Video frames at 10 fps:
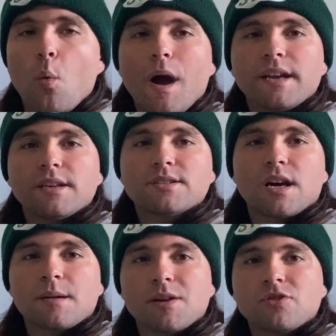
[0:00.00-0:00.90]
Why didn't you
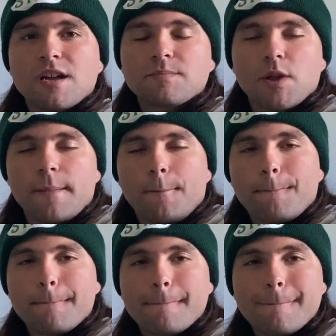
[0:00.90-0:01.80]
talk about crossplay?
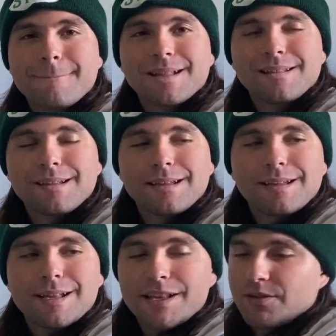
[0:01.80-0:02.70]

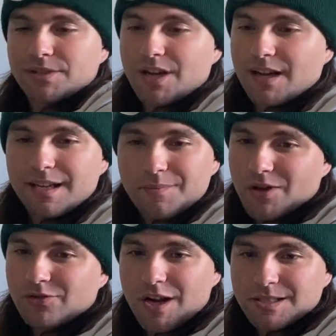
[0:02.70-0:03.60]
You're talking
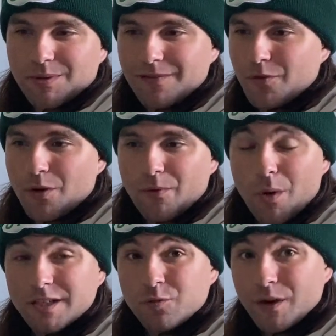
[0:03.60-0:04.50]
about crossplay for
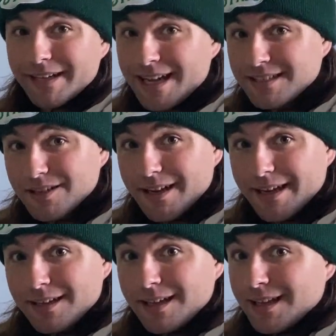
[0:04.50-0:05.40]
Overwatch 1
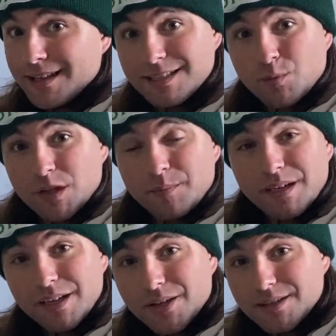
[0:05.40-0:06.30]
yesterday. This would have
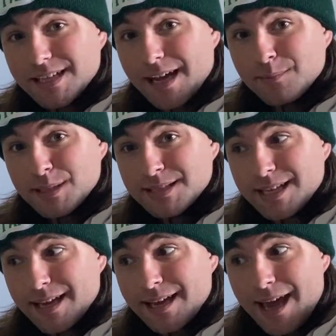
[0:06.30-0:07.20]
been a good time to
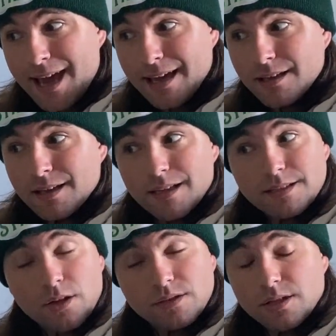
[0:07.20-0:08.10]
say, hey,
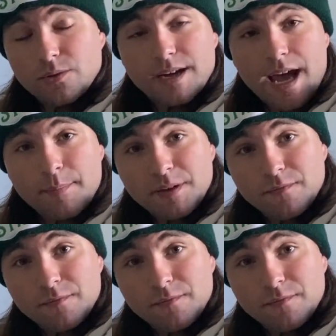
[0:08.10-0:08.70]
it's also going to happen